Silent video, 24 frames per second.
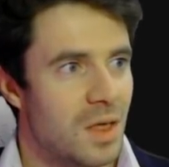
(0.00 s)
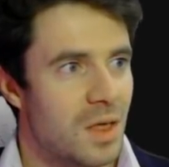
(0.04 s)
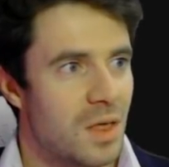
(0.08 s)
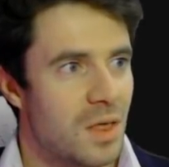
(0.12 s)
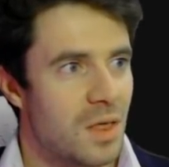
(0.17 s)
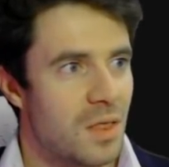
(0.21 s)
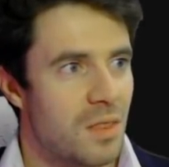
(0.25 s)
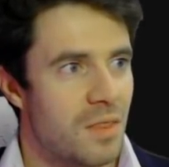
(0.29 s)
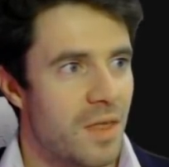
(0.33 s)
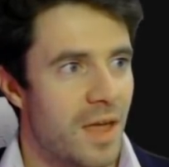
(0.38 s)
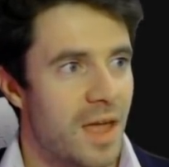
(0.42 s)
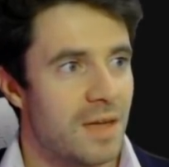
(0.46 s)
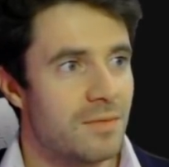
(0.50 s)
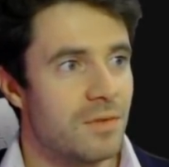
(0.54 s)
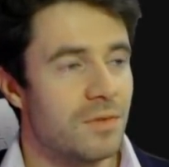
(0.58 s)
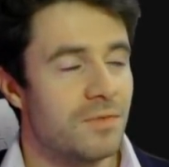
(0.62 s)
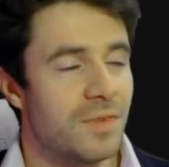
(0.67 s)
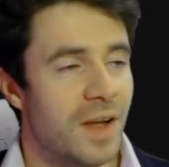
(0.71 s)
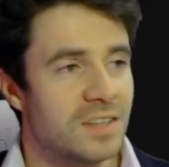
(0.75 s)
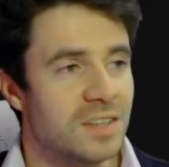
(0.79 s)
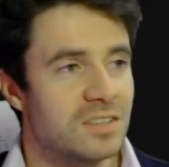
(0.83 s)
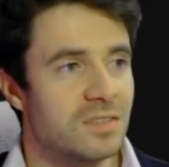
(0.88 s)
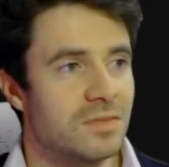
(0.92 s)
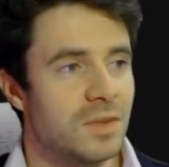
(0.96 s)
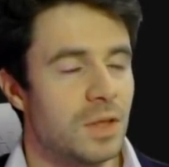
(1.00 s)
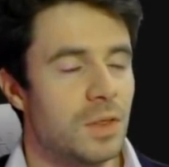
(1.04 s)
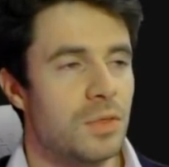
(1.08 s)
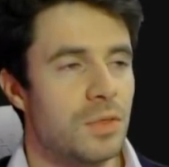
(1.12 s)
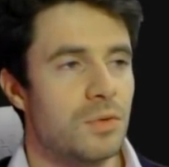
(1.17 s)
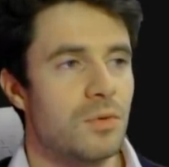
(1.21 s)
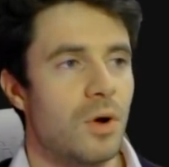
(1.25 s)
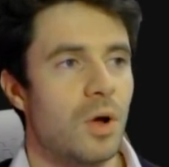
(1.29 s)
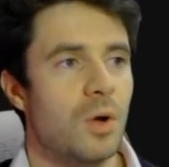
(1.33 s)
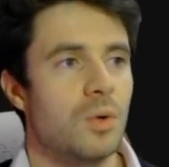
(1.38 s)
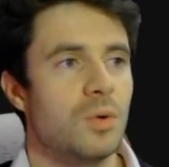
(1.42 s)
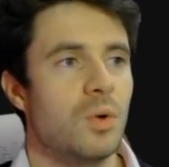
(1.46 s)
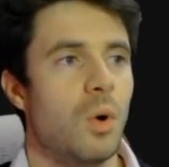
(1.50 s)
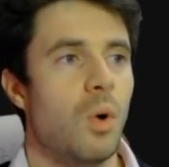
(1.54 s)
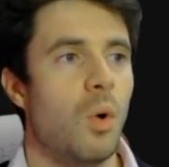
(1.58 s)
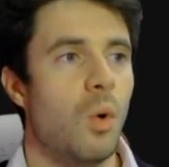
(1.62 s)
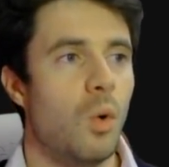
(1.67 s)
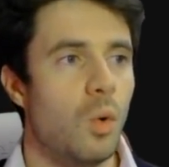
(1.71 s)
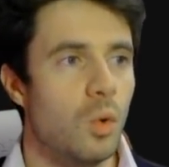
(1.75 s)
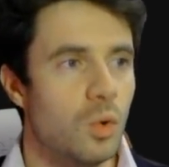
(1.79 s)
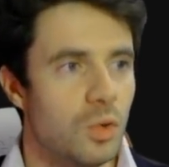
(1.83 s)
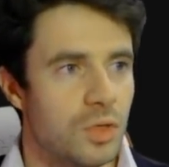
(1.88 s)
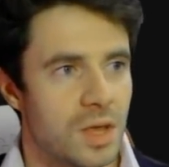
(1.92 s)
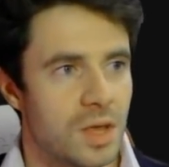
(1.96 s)
they have effectively thrown
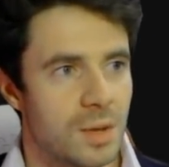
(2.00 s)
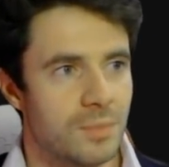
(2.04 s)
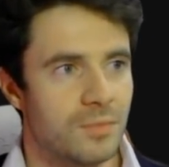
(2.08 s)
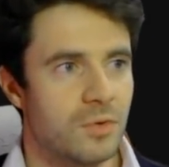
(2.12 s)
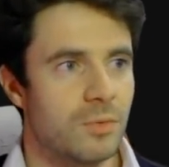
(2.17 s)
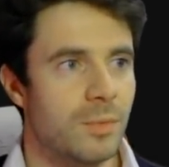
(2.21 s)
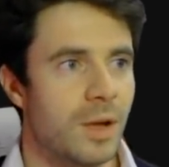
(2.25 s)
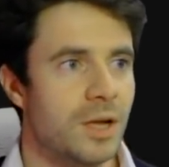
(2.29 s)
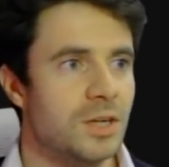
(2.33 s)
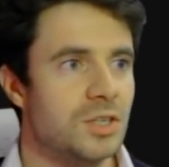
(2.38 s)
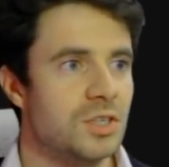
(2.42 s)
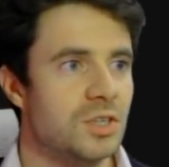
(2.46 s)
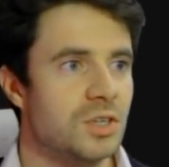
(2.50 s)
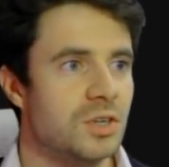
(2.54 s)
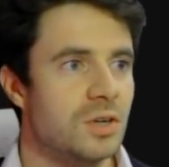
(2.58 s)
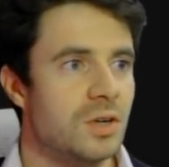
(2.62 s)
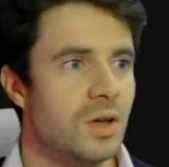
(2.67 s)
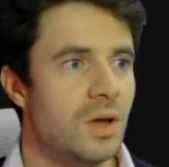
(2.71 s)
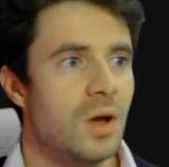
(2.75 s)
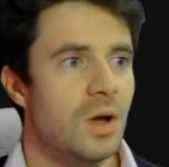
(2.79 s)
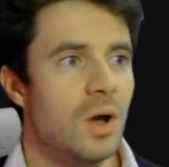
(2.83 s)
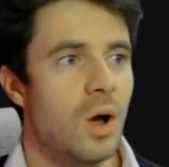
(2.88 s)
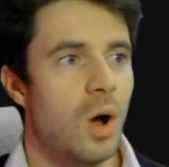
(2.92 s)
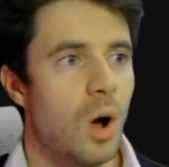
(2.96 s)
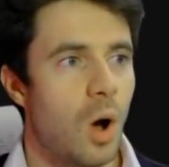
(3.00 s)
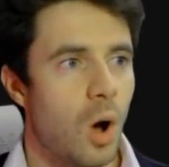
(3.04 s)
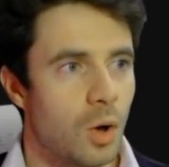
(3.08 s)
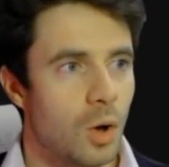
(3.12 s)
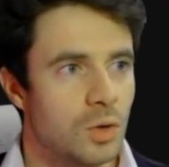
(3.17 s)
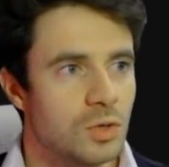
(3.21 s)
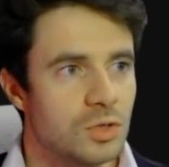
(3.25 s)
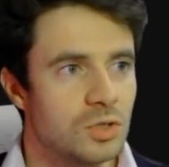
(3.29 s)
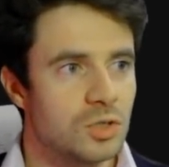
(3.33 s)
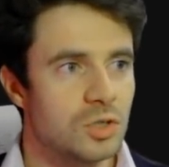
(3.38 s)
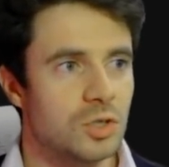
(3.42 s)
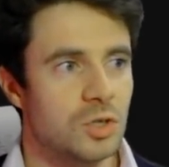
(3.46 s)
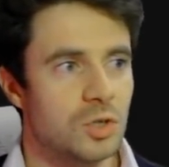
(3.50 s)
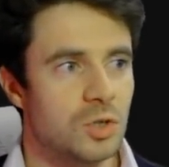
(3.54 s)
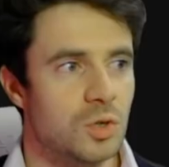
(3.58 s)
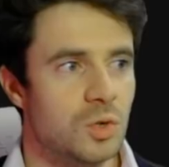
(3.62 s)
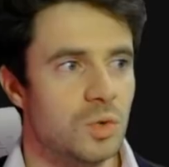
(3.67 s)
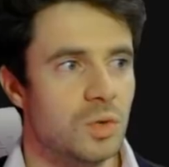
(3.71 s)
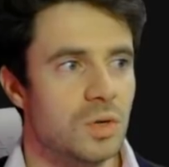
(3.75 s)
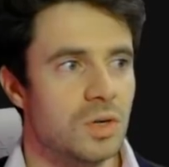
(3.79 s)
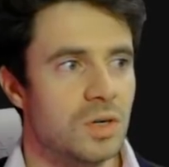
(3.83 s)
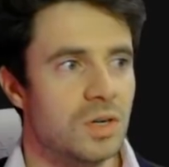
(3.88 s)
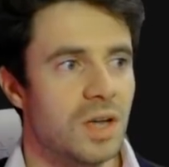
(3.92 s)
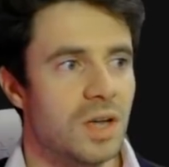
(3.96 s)
all the information
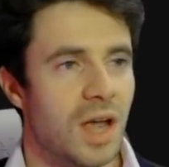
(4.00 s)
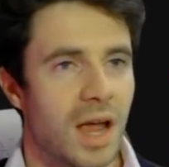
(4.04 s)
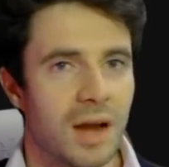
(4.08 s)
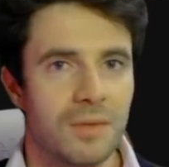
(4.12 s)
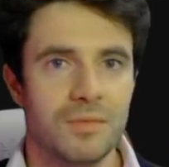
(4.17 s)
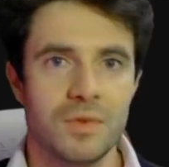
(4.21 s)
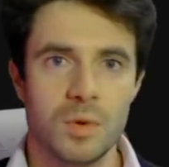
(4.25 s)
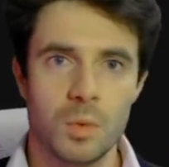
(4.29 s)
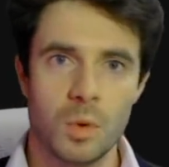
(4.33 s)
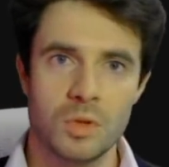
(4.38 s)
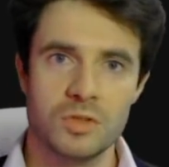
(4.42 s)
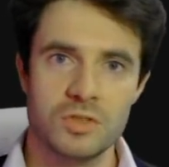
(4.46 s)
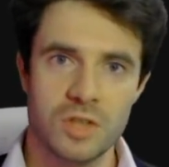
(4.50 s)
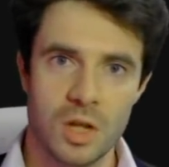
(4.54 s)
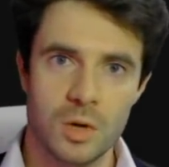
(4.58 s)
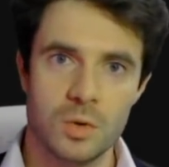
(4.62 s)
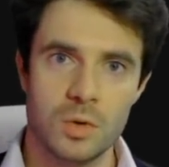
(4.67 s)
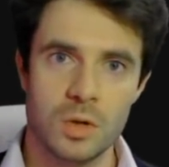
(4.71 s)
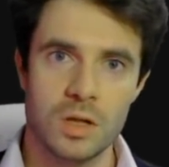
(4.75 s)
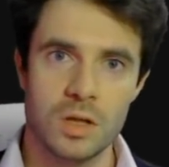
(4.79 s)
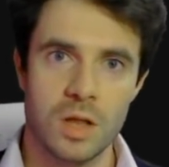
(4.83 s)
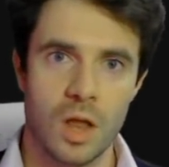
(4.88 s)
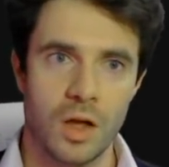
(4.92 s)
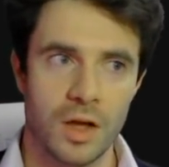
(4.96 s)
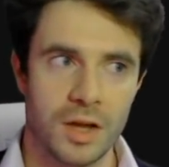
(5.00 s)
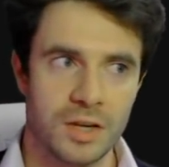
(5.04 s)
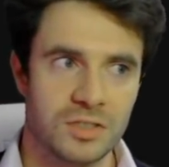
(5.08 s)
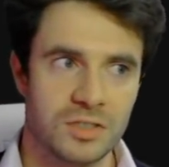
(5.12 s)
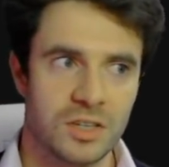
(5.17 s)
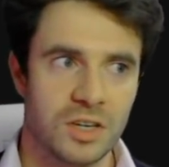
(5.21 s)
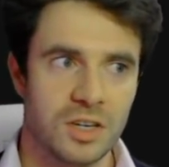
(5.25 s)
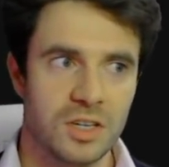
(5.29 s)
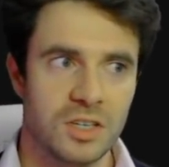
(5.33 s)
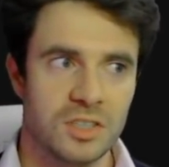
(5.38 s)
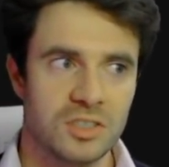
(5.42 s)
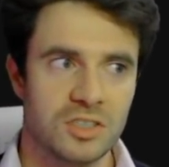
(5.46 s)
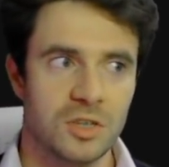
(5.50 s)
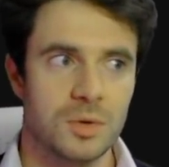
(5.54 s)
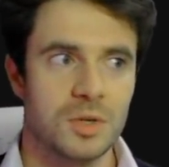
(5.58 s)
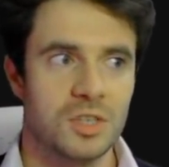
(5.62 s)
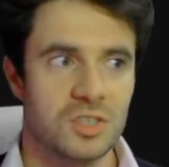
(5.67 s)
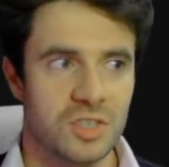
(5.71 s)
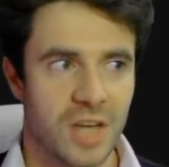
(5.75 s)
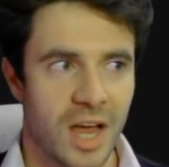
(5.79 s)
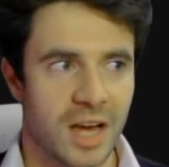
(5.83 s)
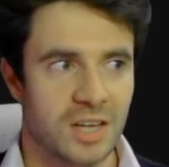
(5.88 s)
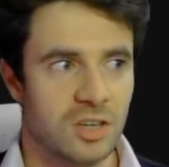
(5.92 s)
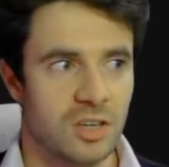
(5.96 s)
onto everyone's local client so it
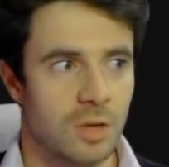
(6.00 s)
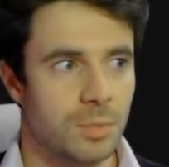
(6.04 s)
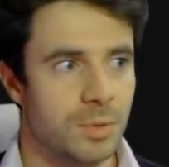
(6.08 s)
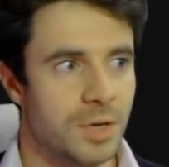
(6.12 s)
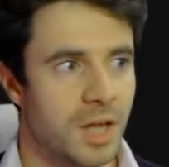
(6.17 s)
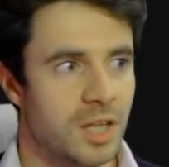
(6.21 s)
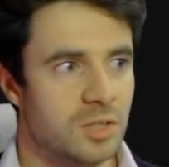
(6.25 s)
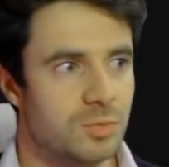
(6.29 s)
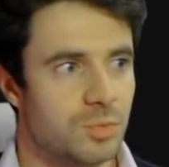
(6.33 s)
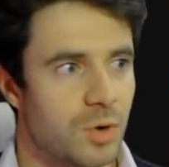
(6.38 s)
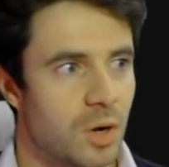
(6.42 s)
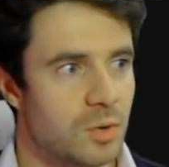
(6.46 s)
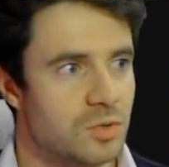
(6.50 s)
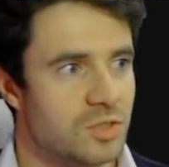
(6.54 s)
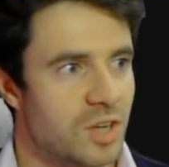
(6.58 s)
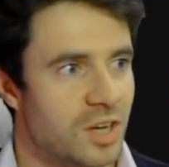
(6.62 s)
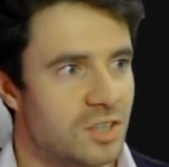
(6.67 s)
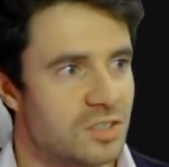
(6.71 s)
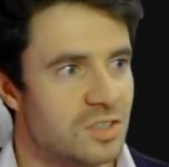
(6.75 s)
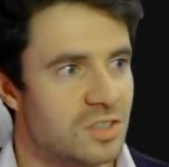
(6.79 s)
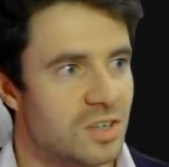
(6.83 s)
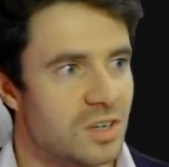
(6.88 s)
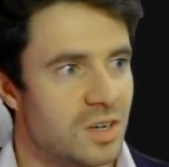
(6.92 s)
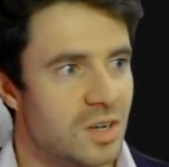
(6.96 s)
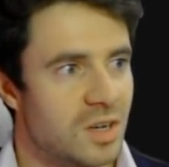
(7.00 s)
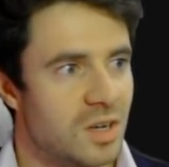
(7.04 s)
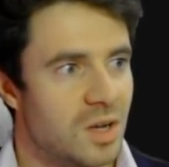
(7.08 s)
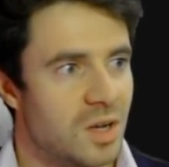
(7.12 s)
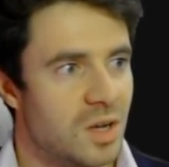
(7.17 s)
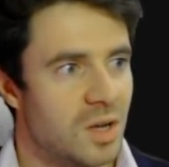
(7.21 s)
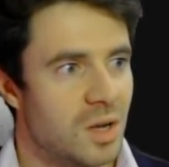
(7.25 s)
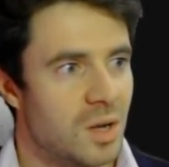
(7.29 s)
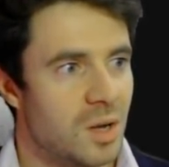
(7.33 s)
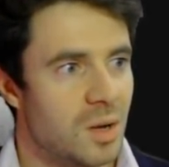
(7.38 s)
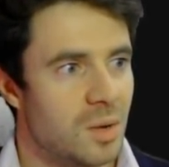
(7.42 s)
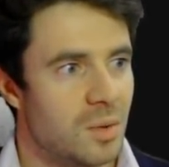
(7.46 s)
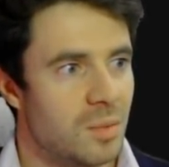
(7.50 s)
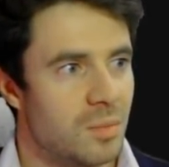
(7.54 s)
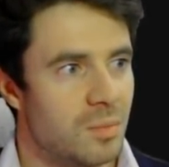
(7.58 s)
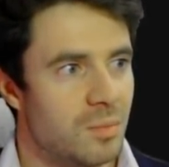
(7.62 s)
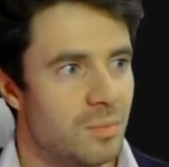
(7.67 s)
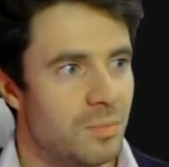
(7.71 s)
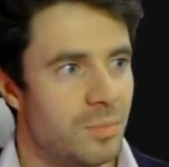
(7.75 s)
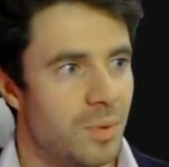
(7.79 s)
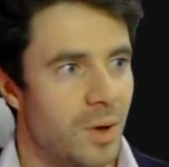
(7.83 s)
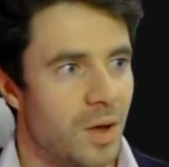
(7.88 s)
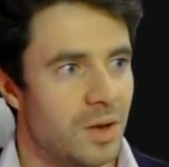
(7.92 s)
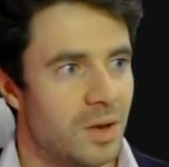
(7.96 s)
stacks up and gets processed.
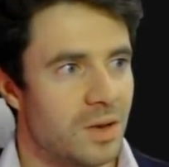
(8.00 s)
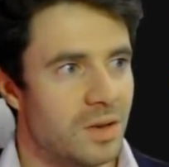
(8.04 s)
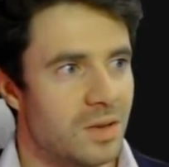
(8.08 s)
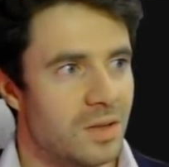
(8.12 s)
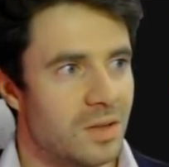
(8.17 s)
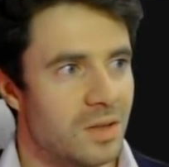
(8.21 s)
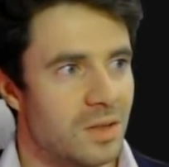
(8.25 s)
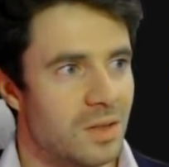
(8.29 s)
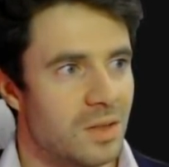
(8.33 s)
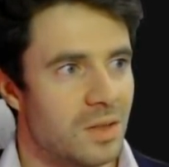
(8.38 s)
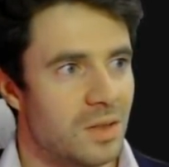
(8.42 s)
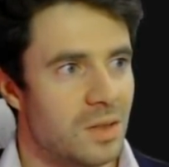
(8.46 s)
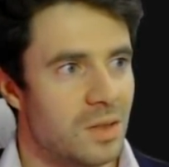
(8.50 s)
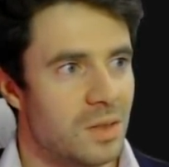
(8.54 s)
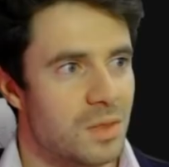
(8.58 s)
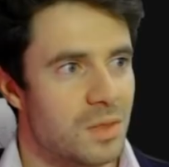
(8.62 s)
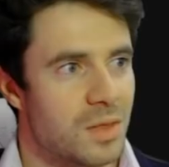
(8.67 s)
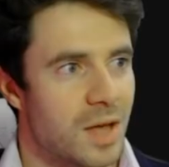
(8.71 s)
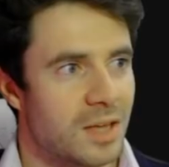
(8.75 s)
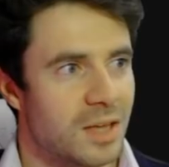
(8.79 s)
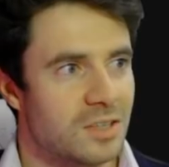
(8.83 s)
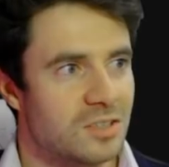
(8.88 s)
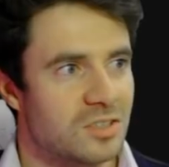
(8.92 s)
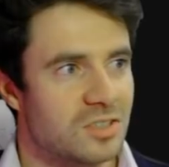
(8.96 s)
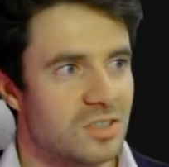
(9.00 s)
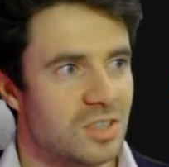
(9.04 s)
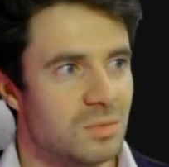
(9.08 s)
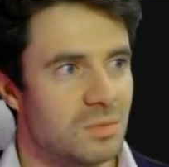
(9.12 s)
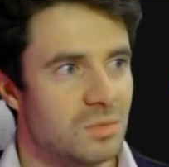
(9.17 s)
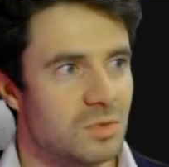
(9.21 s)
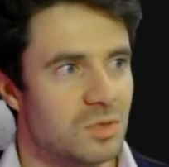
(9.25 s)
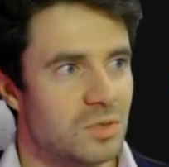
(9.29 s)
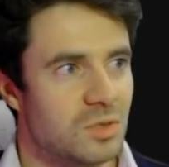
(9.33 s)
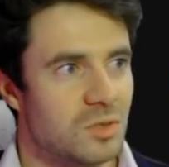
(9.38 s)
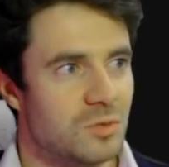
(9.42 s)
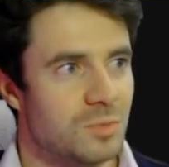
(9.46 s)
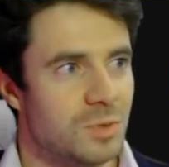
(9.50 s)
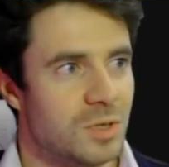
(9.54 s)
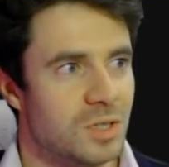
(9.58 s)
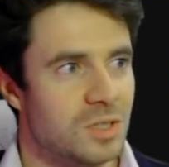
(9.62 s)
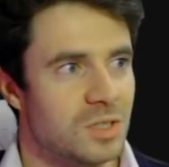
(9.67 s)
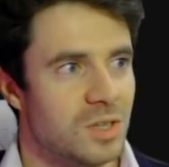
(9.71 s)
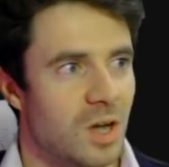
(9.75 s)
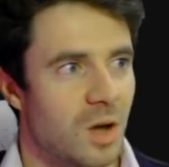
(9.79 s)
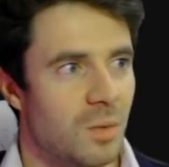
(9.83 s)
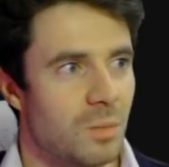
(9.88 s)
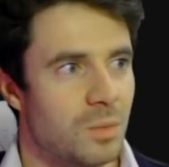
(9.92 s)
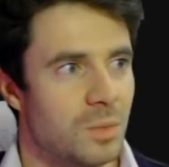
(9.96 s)
But that seems to have been
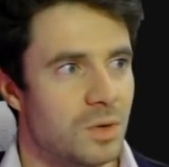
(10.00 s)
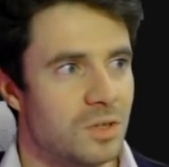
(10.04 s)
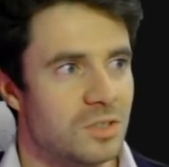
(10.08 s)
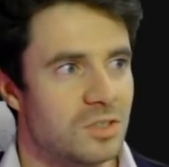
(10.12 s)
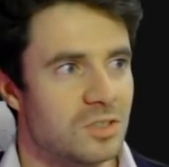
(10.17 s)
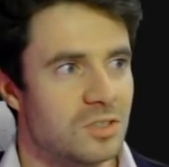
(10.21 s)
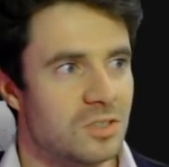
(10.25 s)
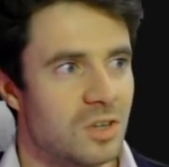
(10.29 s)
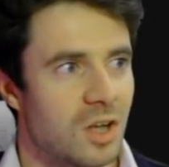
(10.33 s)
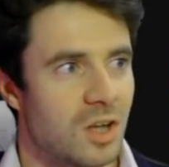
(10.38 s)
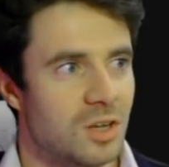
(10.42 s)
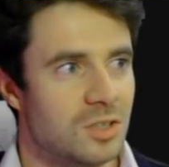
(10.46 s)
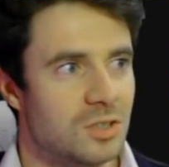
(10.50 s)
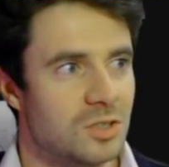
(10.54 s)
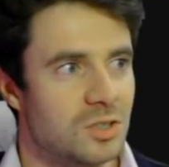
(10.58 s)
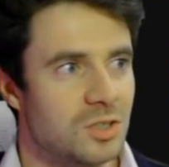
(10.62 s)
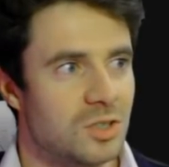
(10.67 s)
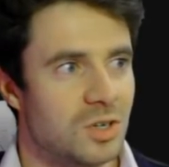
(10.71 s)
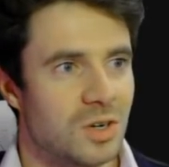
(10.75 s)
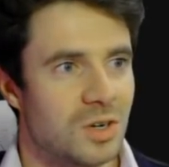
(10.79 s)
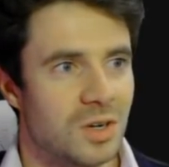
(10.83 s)
done with such